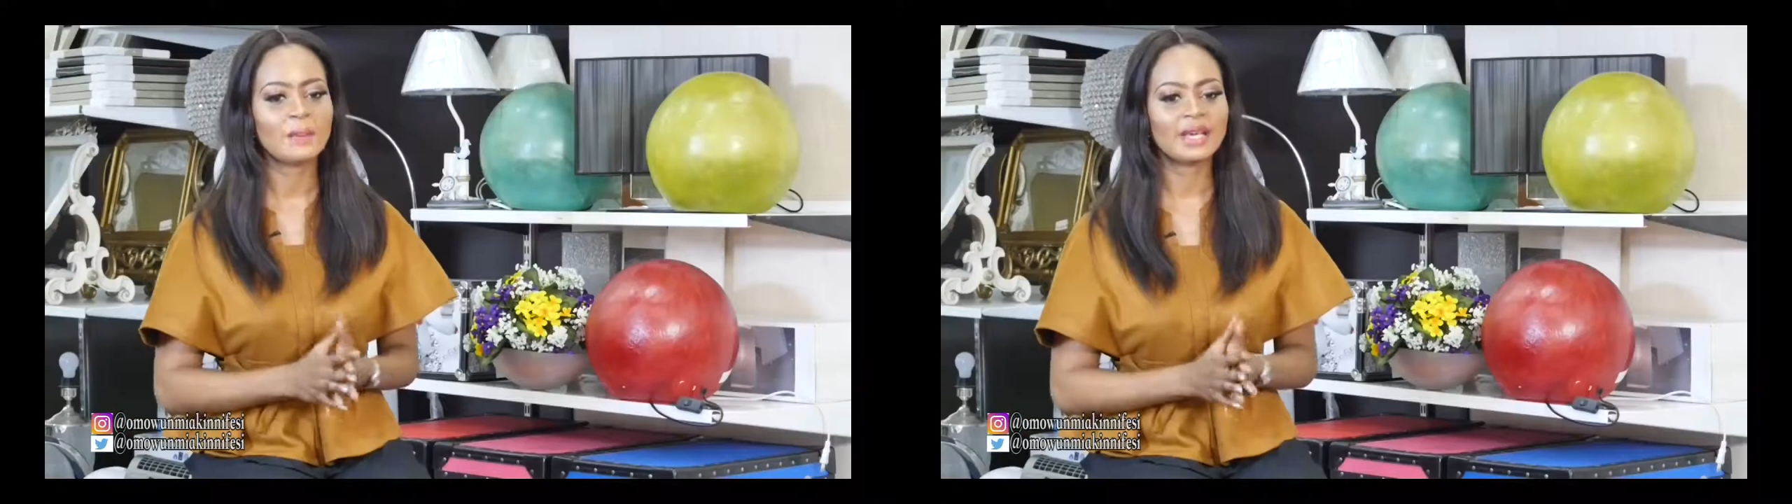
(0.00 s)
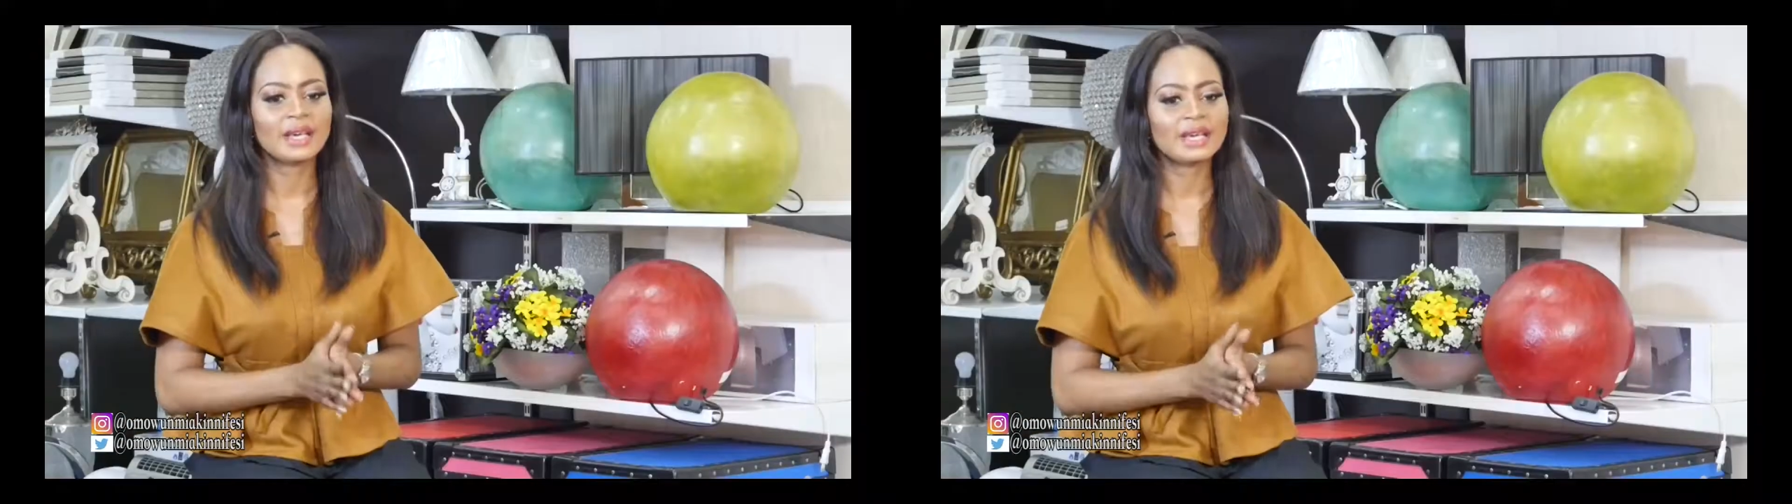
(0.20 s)

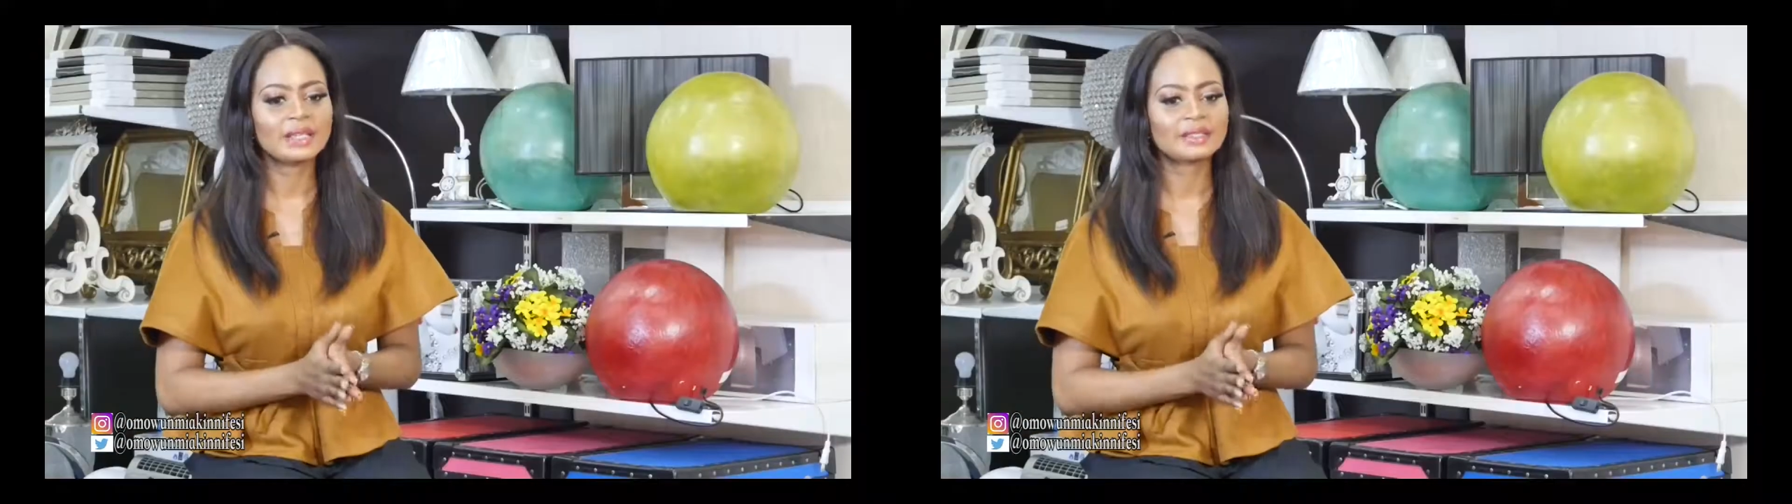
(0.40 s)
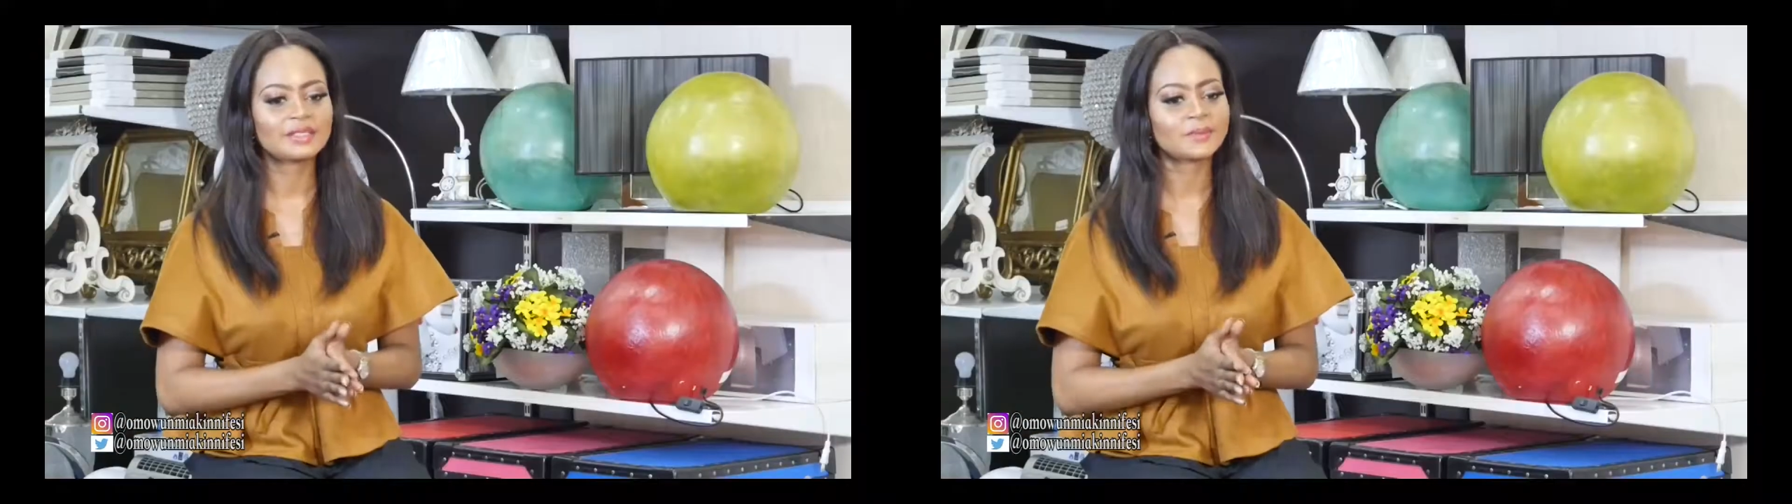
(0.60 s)

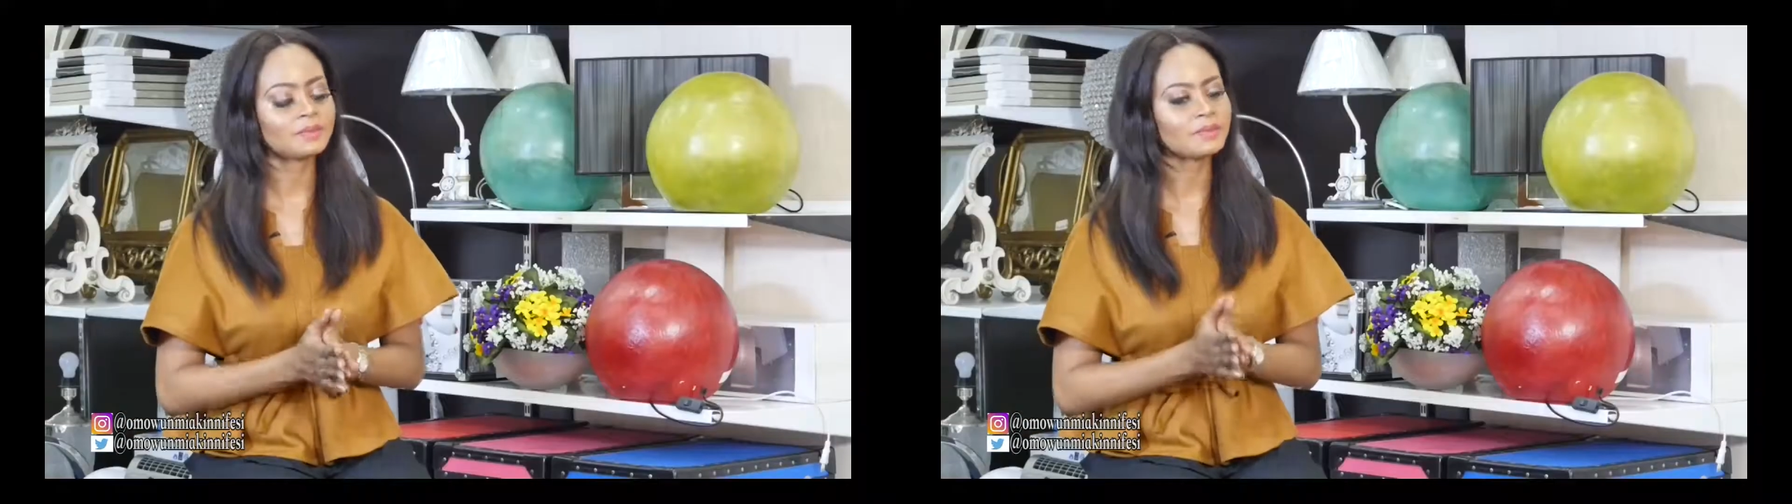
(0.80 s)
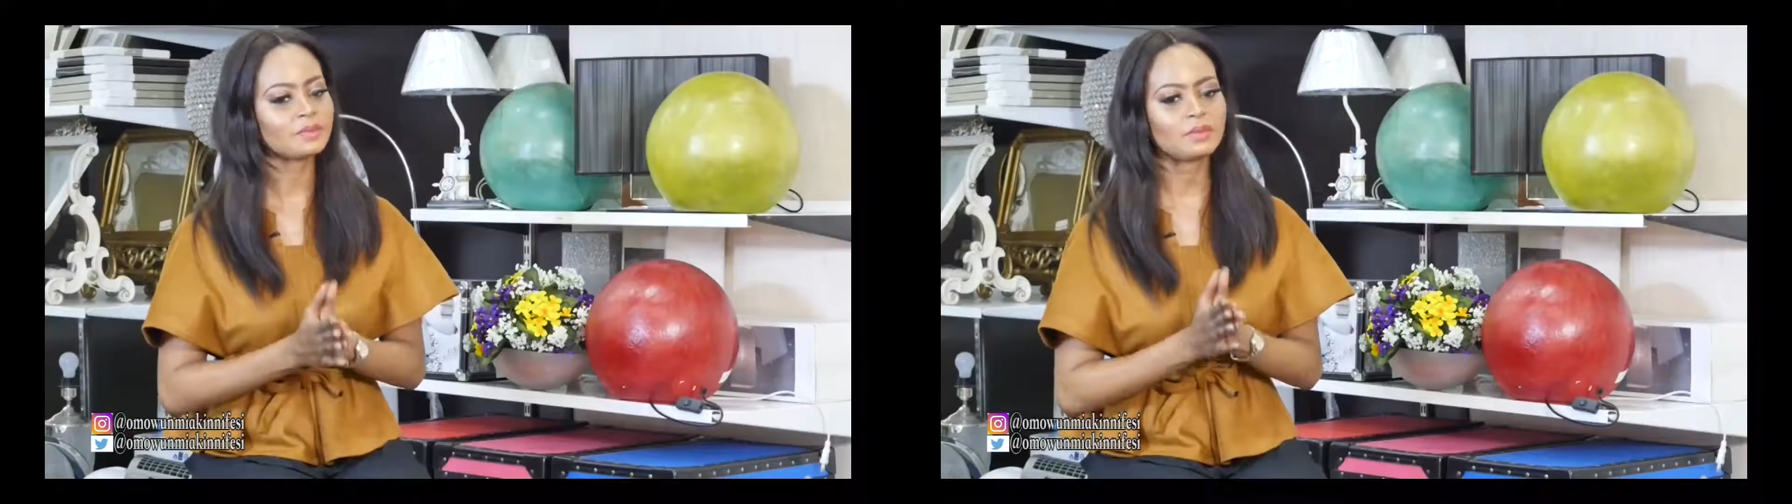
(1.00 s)
because
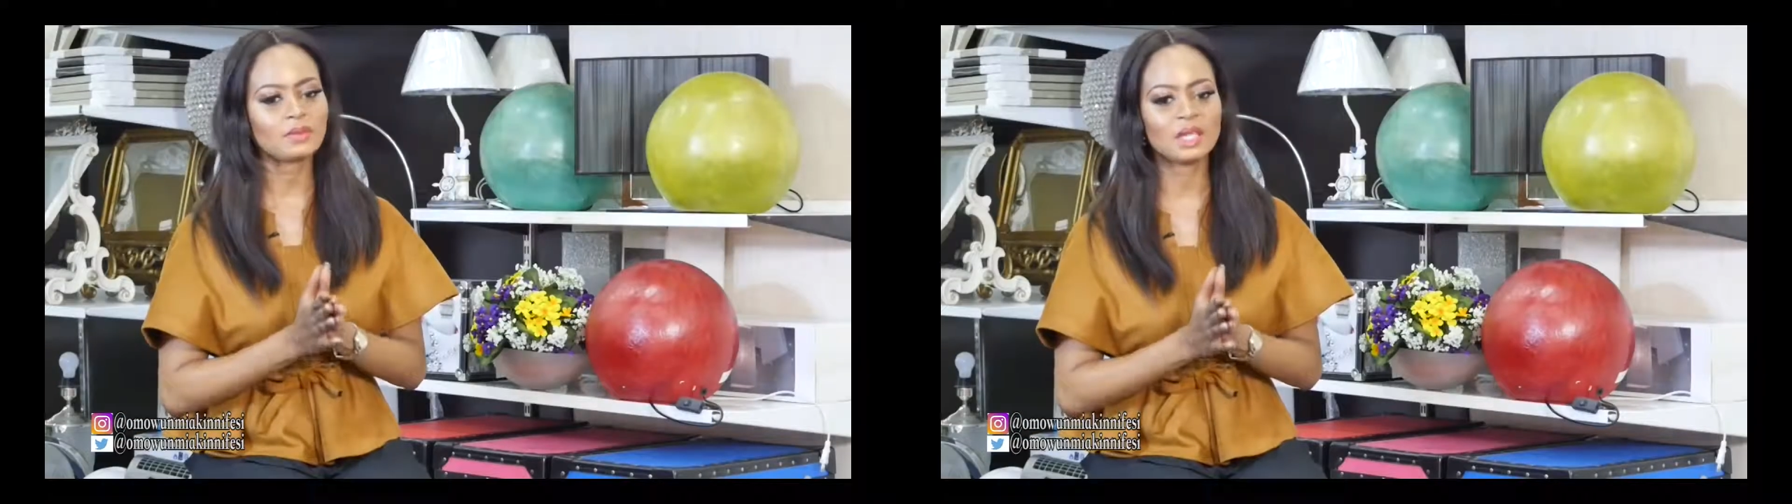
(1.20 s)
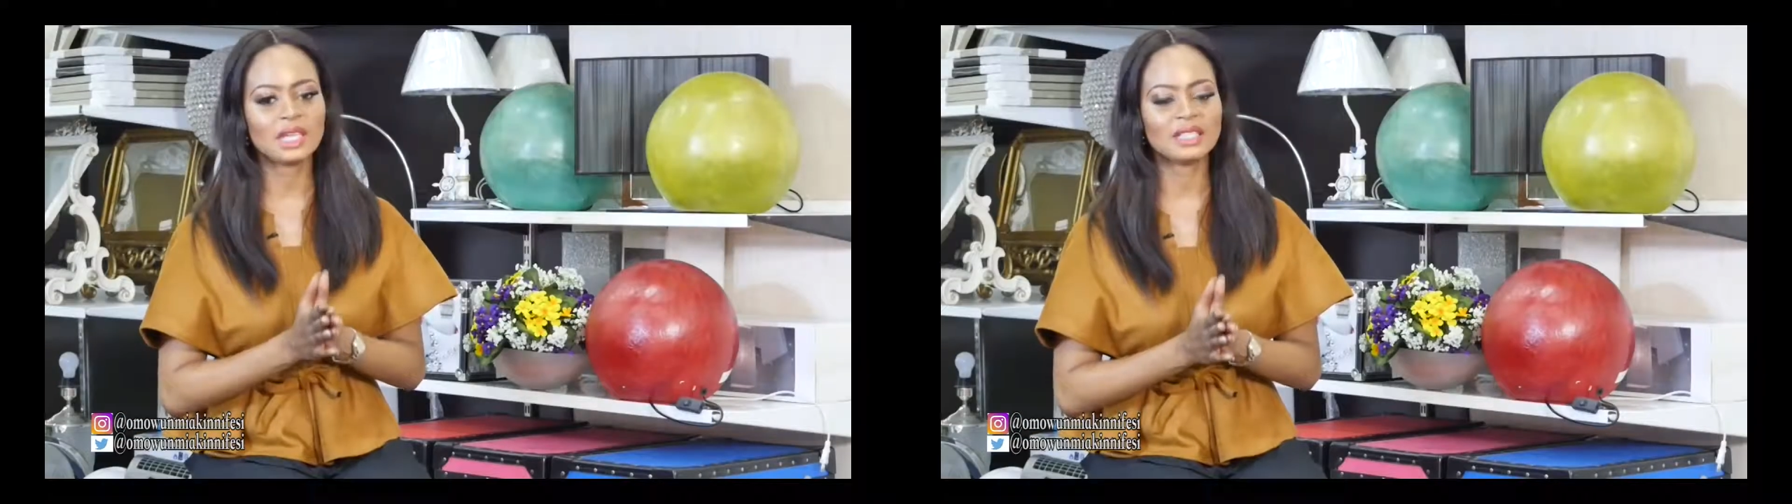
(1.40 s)

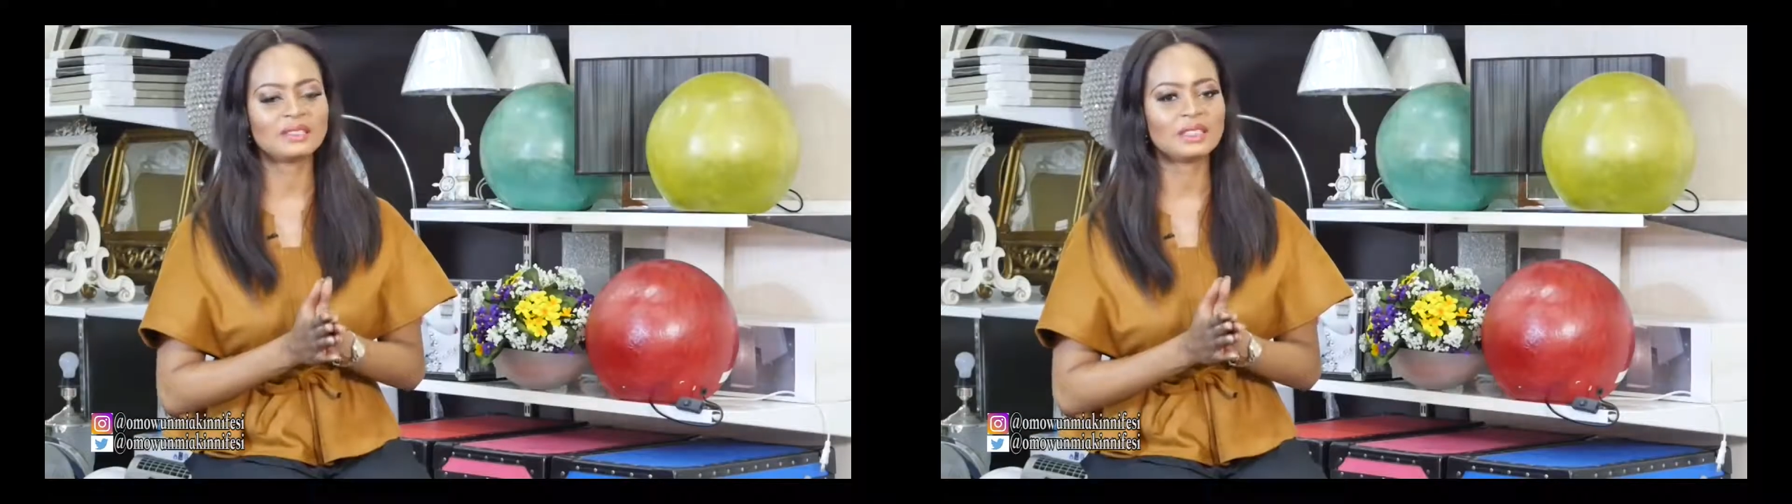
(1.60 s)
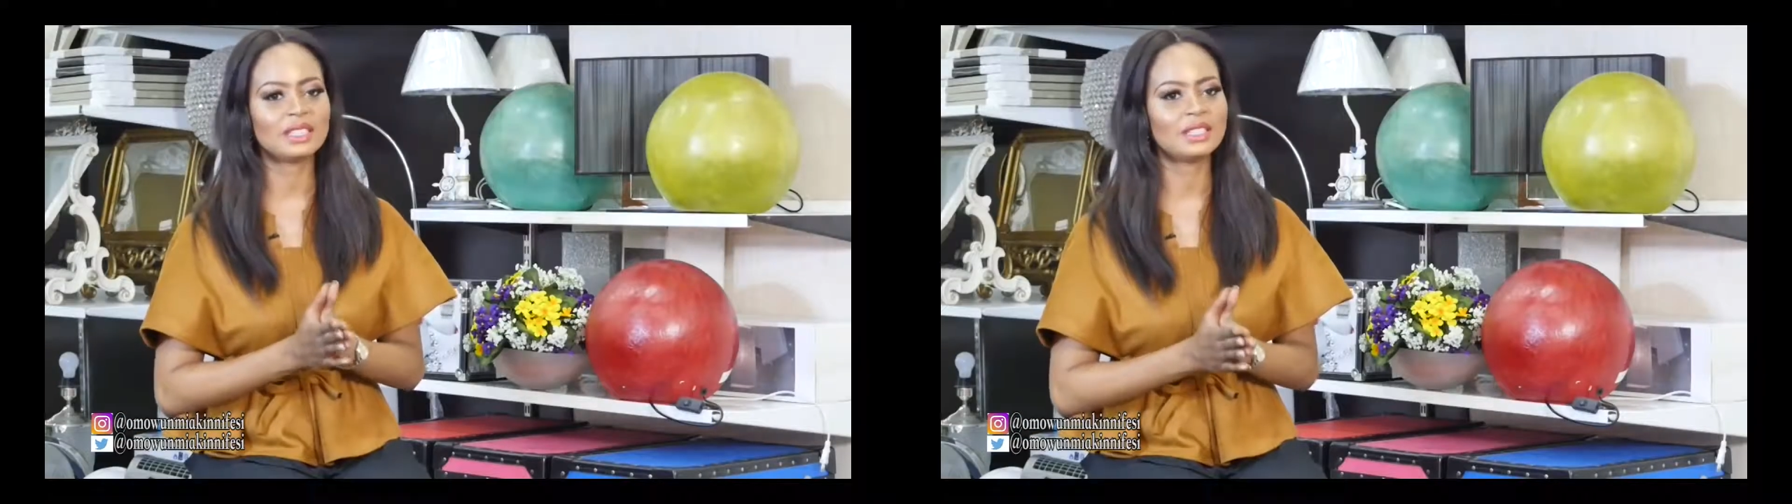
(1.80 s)

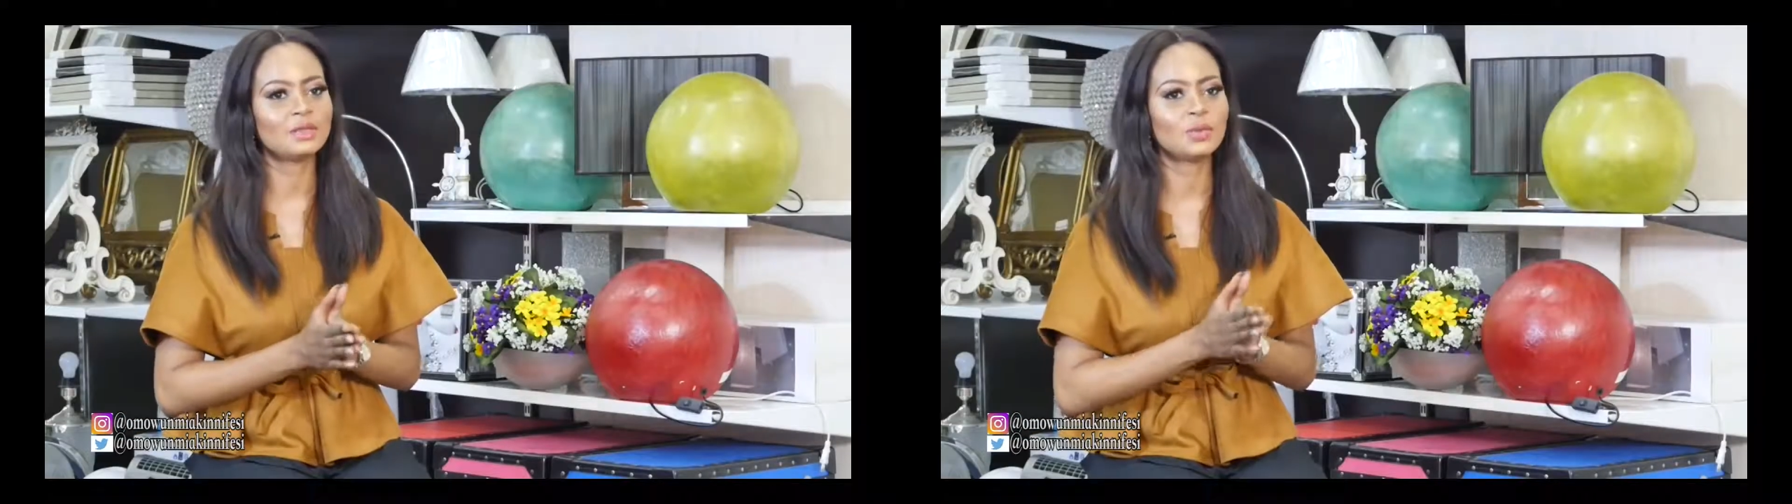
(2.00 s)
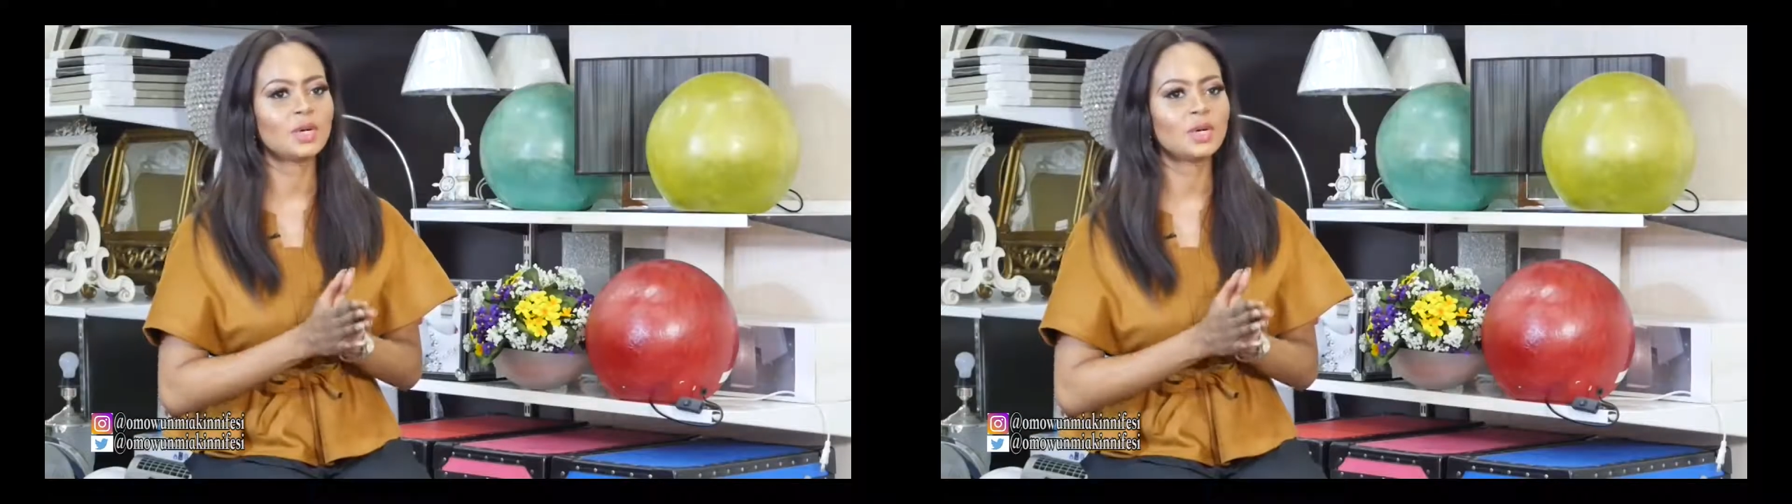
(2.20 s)
the